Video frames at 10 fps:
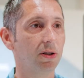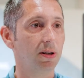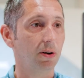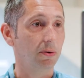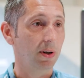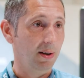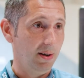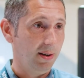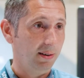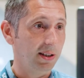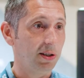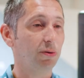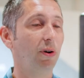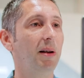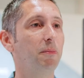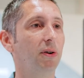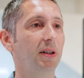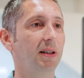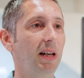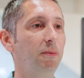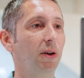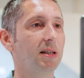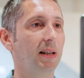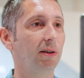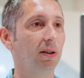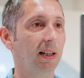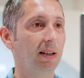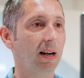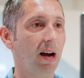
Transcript: So this is really important tip to extend your TETRA